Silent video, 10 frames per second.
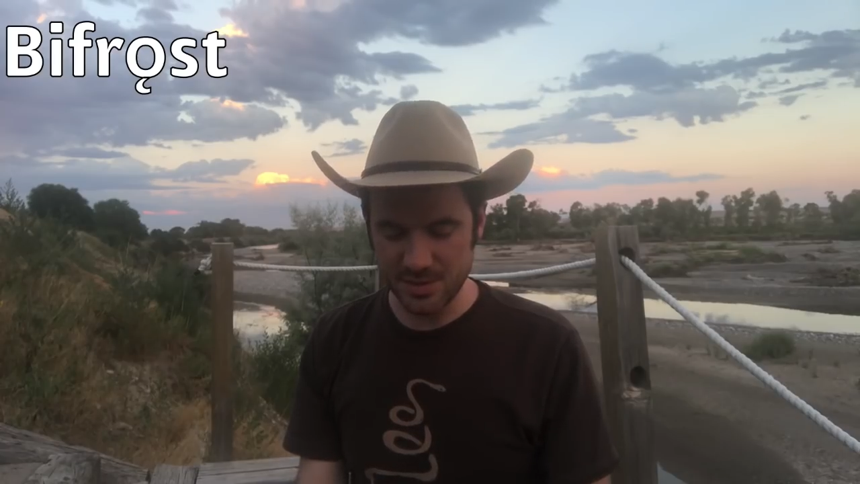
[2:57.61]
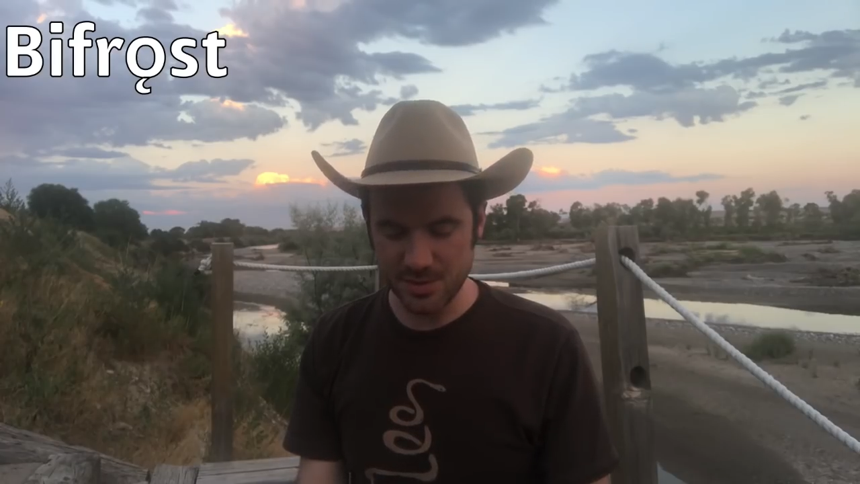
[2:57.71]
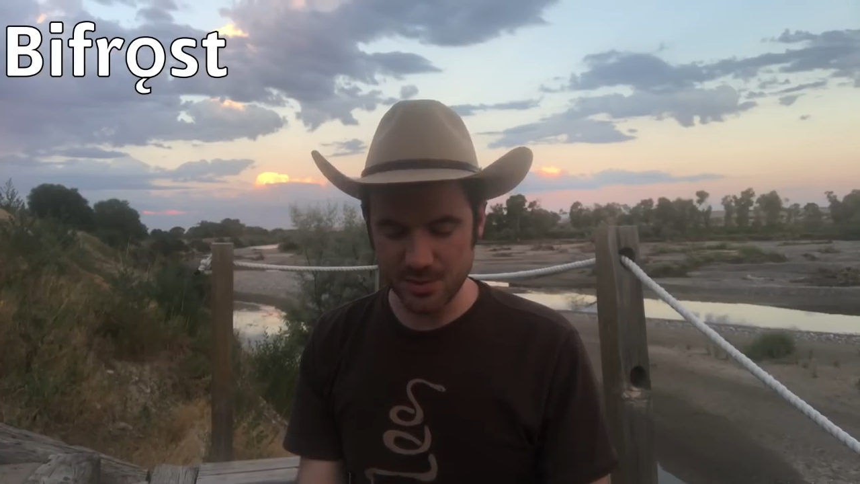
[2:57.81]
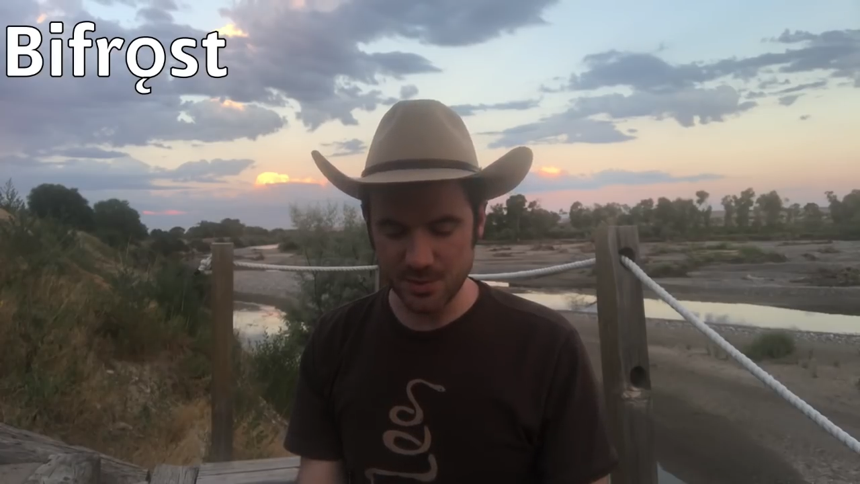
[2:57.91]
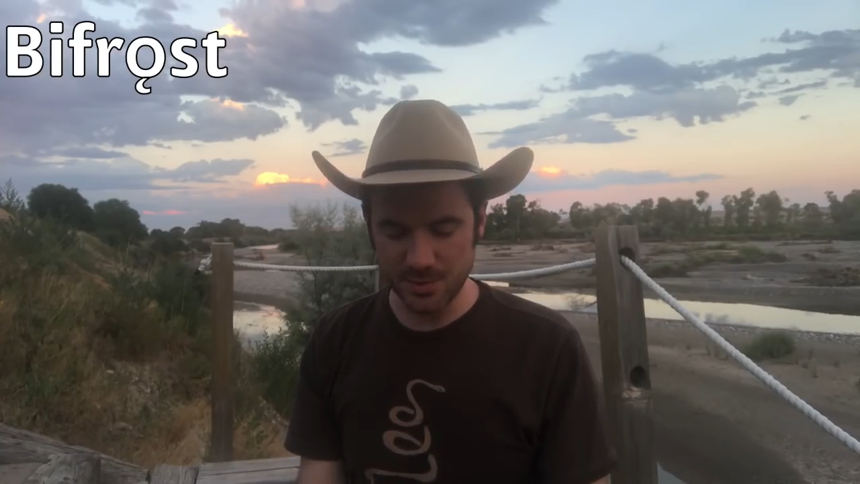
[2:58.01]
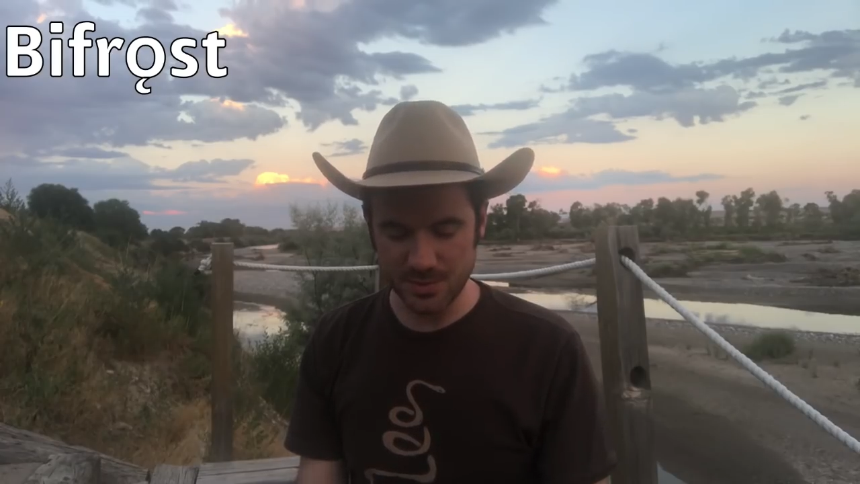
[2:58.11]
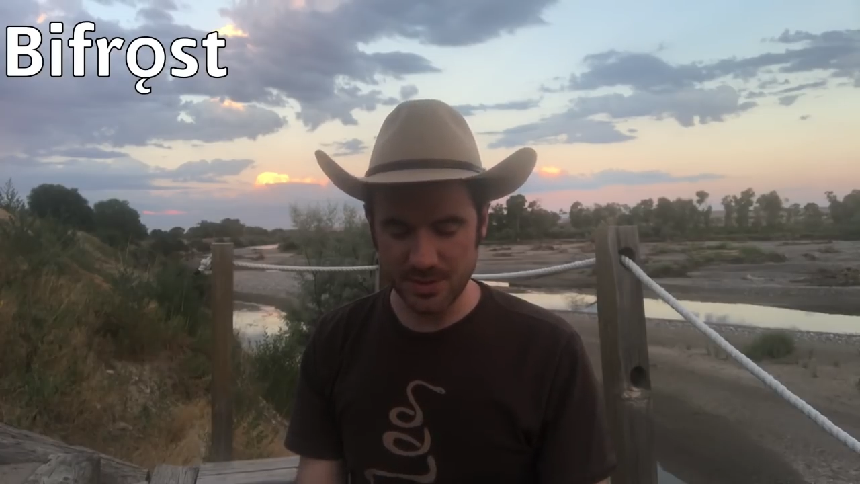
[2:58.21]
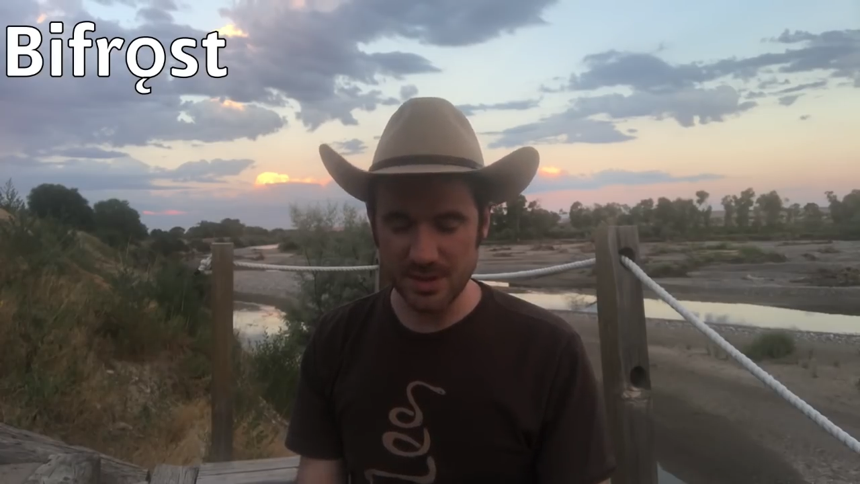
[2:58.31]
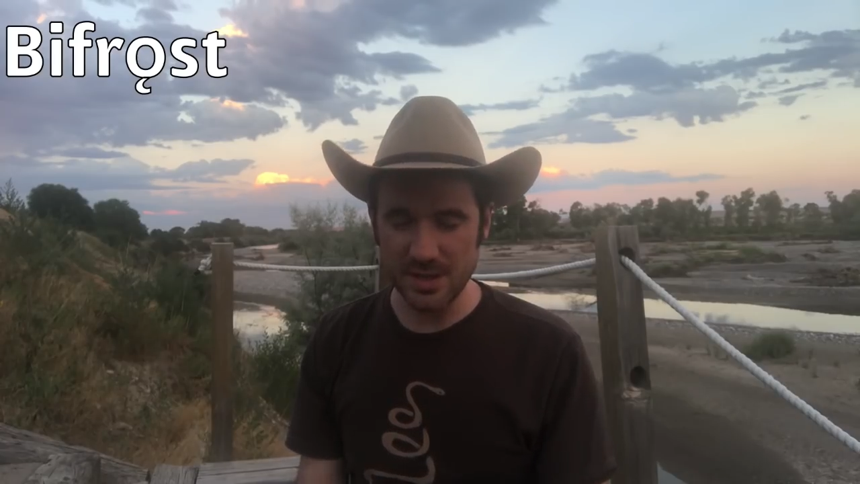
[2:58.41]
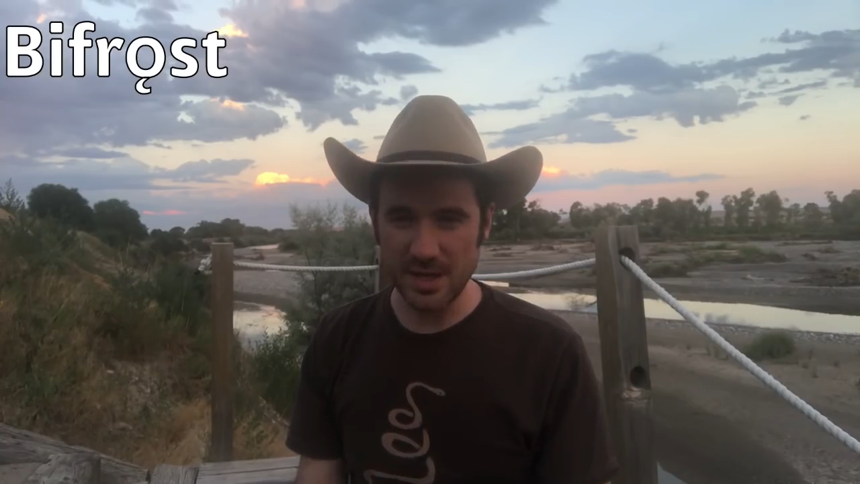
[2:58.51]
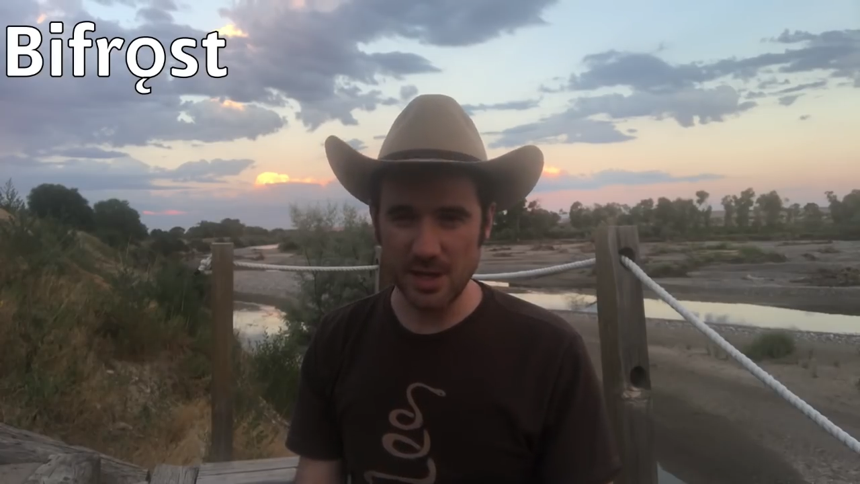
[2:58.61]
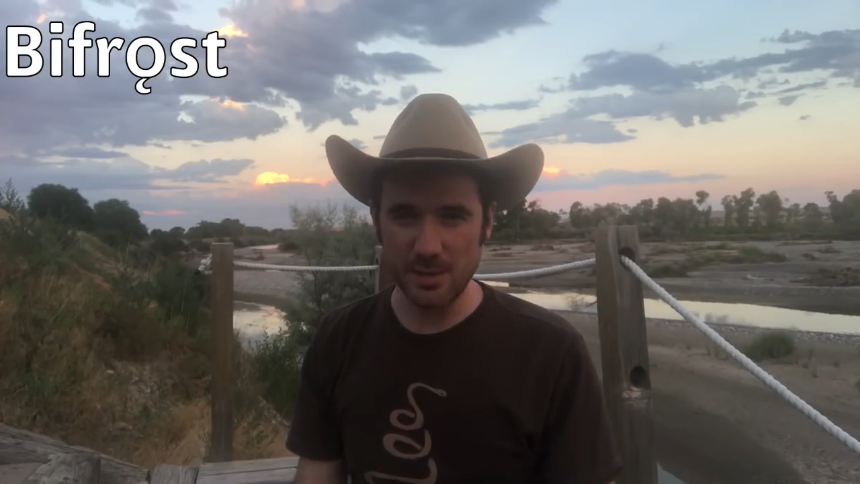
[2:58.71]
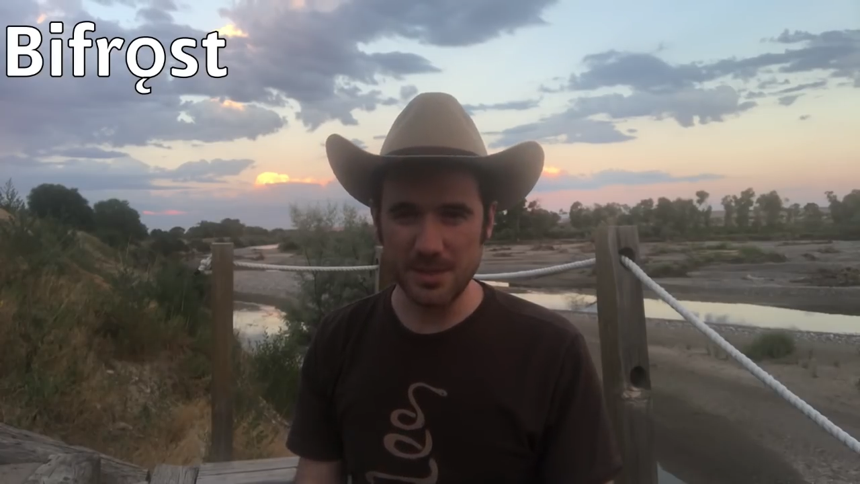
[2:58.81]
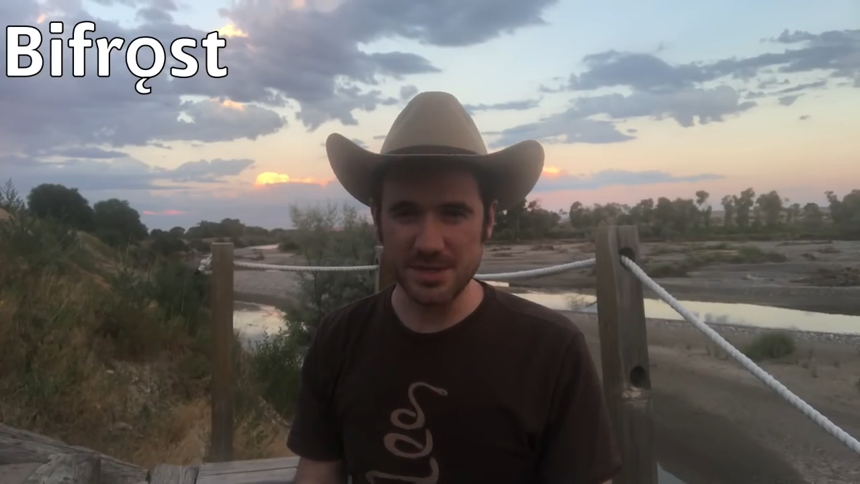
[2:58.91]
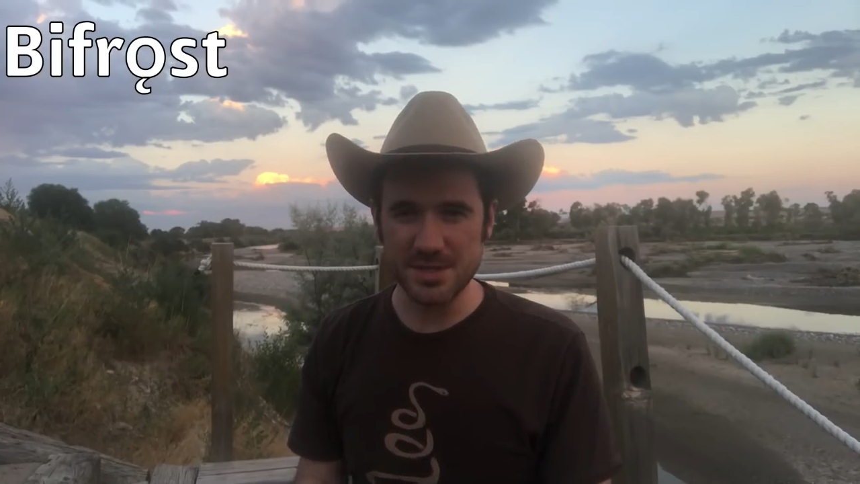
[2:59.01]
to the
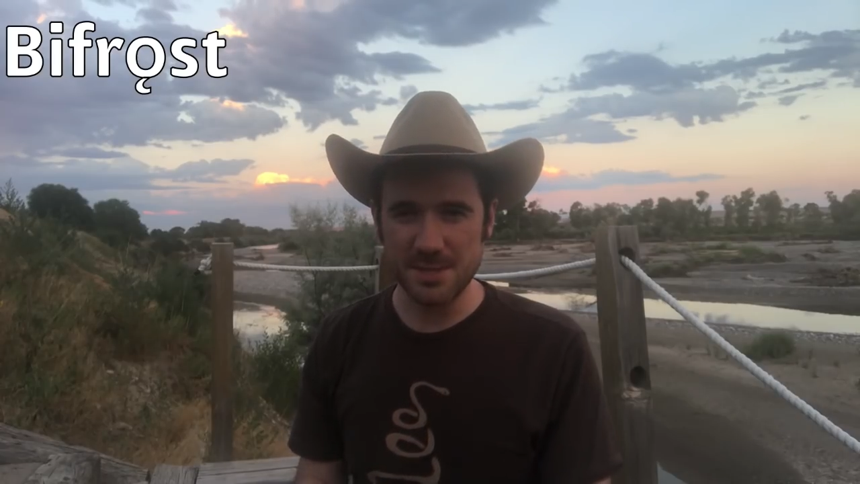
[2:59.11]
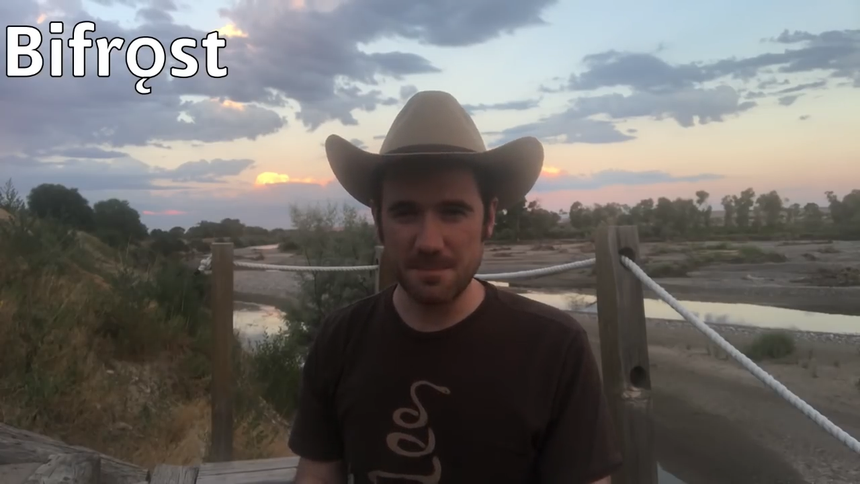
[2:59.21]
element